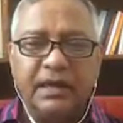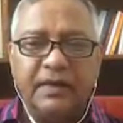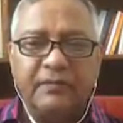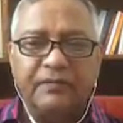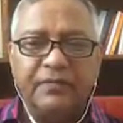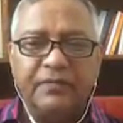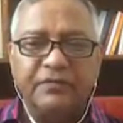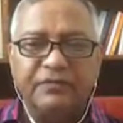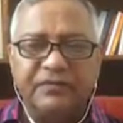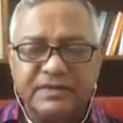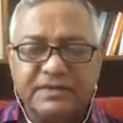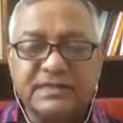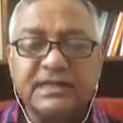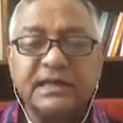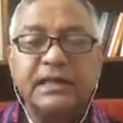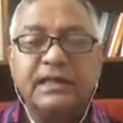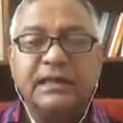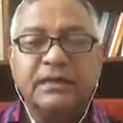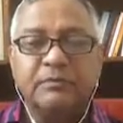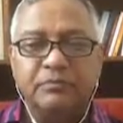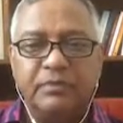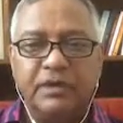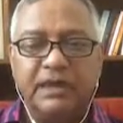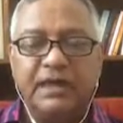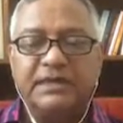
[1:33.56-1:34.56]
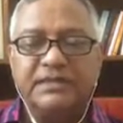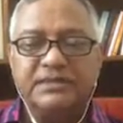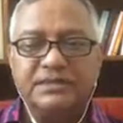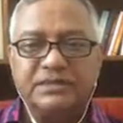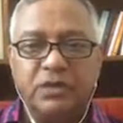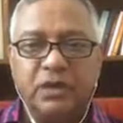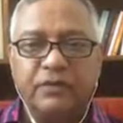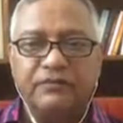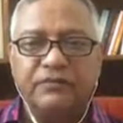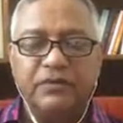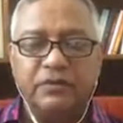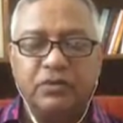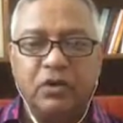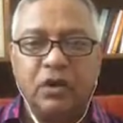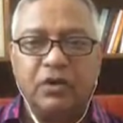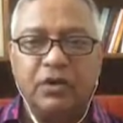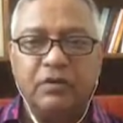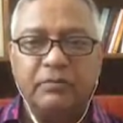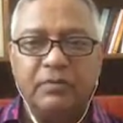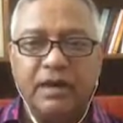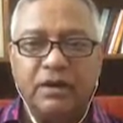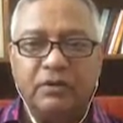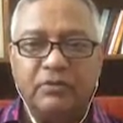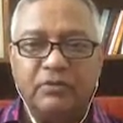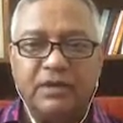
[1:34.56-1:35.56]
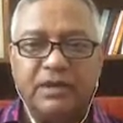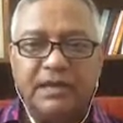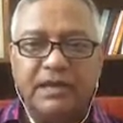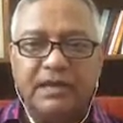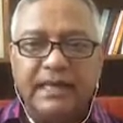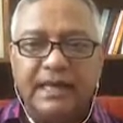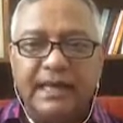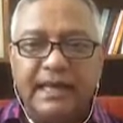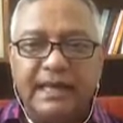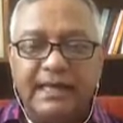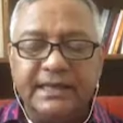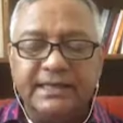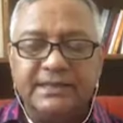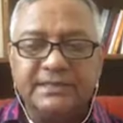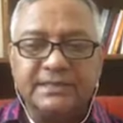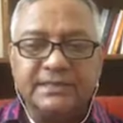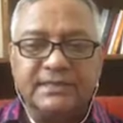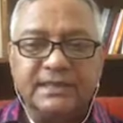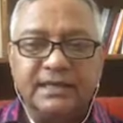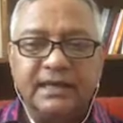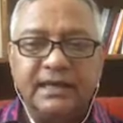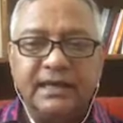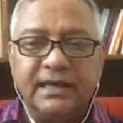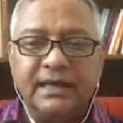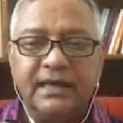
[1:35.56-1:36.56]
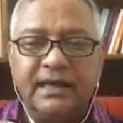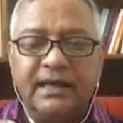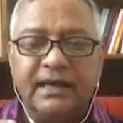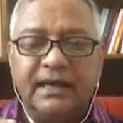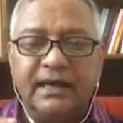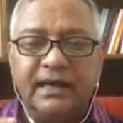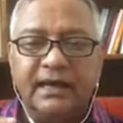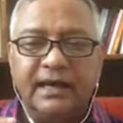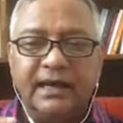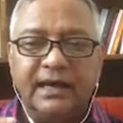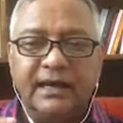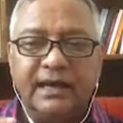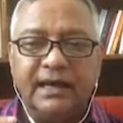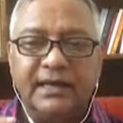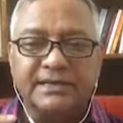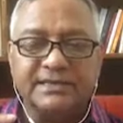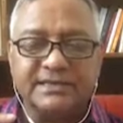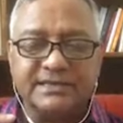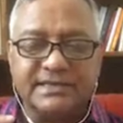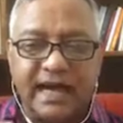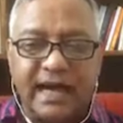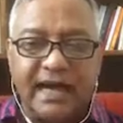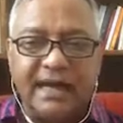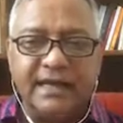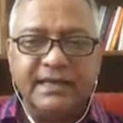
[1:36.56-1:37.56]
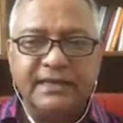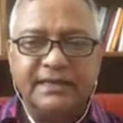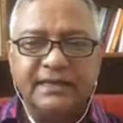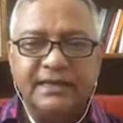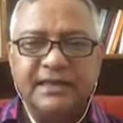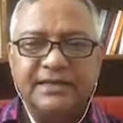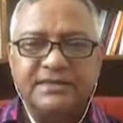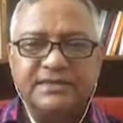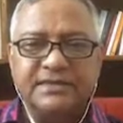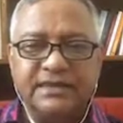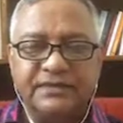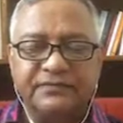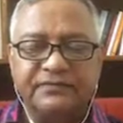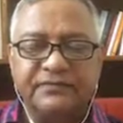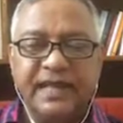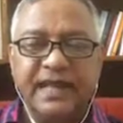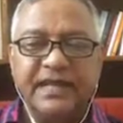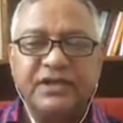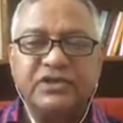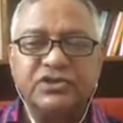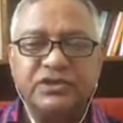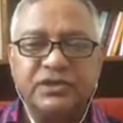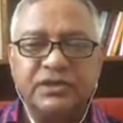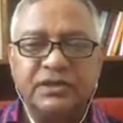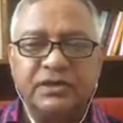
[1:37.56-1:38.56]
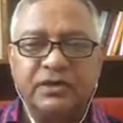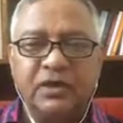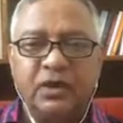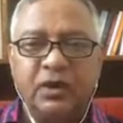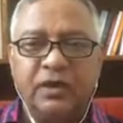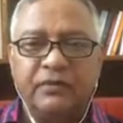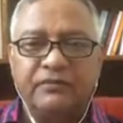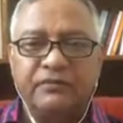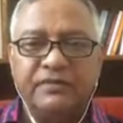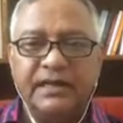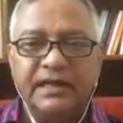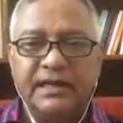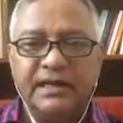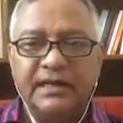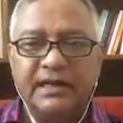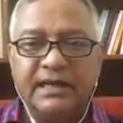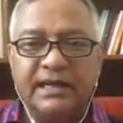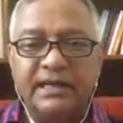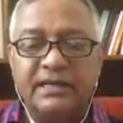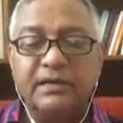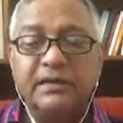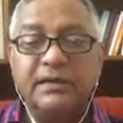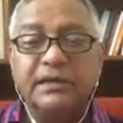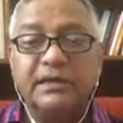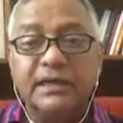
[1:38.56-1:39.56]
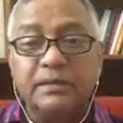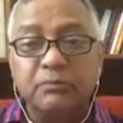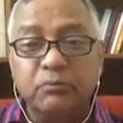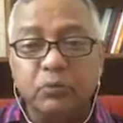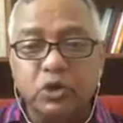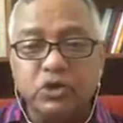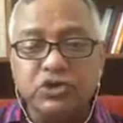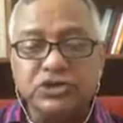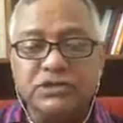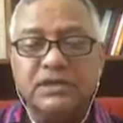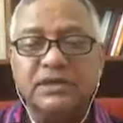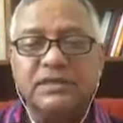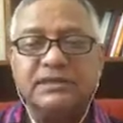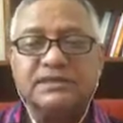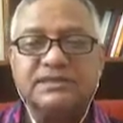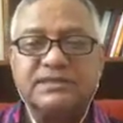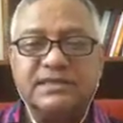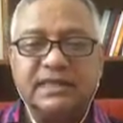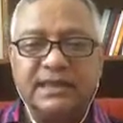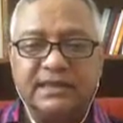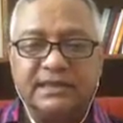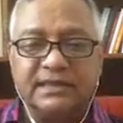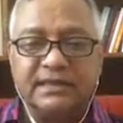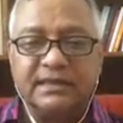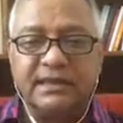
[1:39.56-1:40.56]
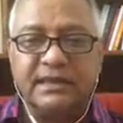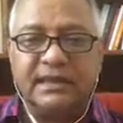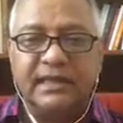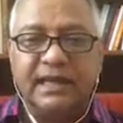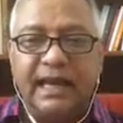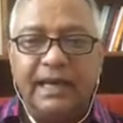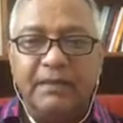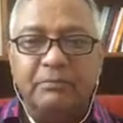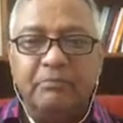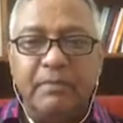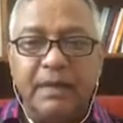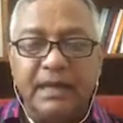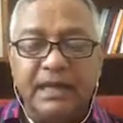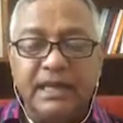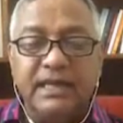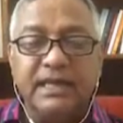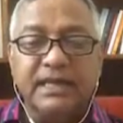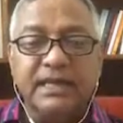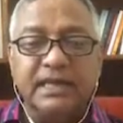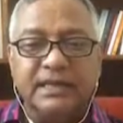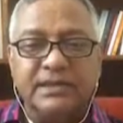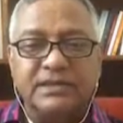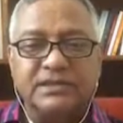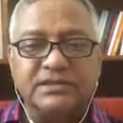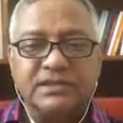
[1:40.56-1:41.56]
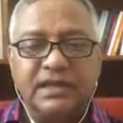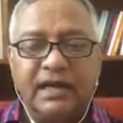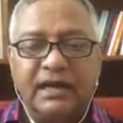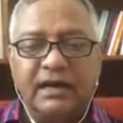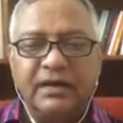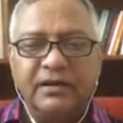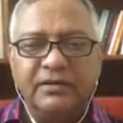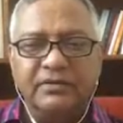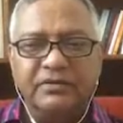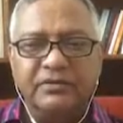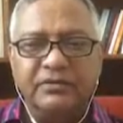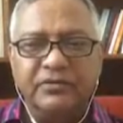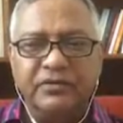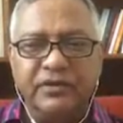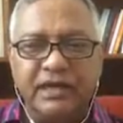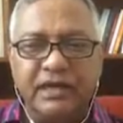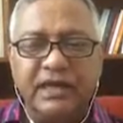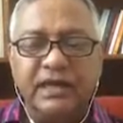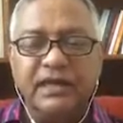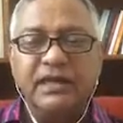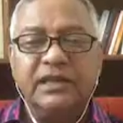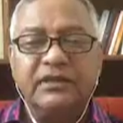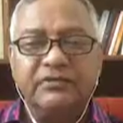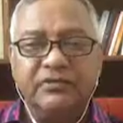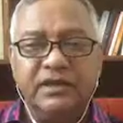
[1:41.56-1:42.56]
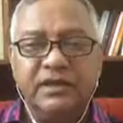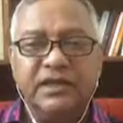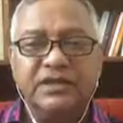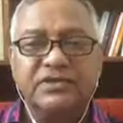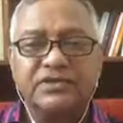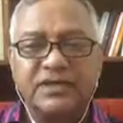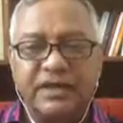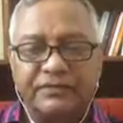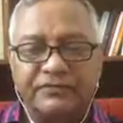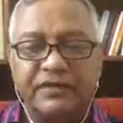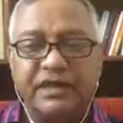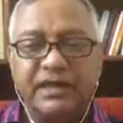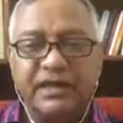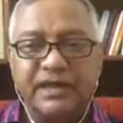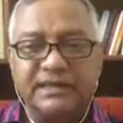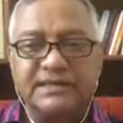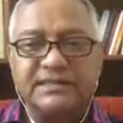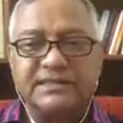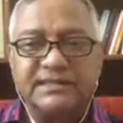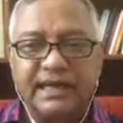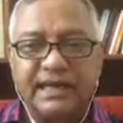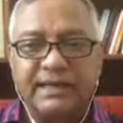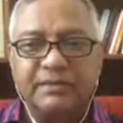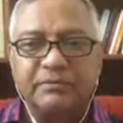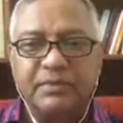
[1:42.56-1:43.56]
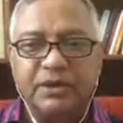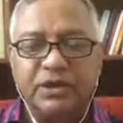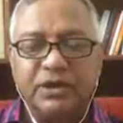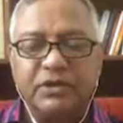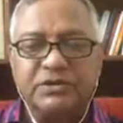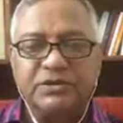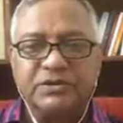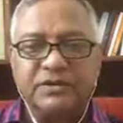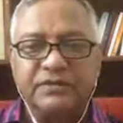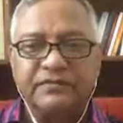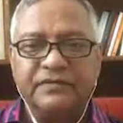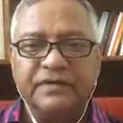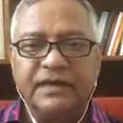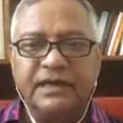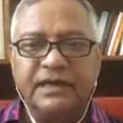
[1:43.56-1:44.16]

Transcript: physical complaints they often talk about, is a sign, it's a reflection of their inner emotional state. And many kids are really, really suffering inside because of